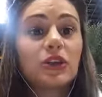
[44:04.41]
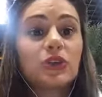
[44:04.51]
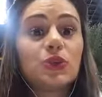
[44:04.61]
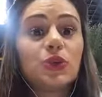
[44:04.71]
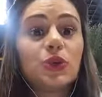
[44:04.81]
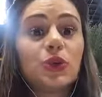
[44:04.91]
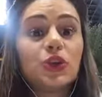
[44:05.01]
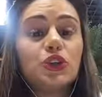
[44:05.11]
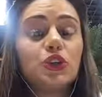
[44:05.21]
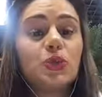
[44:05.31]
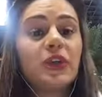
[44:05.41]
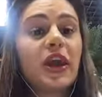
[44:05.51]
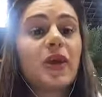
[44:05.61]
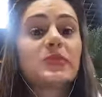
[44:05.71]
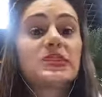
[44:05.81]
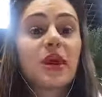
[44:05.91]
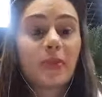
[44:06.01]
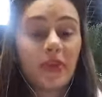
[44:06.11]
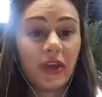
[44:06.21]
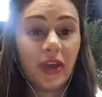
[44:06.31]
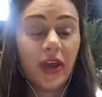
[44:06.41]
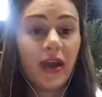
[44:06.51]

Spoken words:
to become something.